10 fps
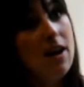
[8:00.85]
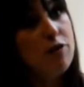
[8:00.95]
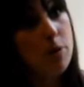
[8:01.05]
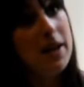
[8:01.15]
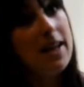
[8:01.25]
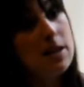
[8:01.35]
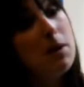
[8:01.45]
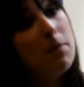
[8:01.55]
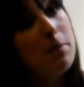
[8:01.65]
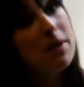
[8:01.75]
for me, has
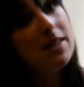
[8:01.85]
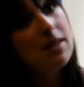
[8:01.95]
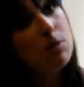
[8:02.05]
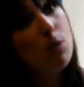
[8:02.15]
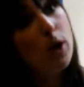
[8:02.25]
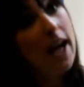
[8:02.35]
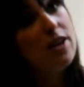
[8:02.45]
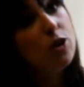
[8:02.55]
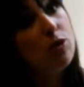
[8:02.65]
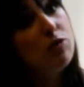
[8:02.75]
made my business, what I do,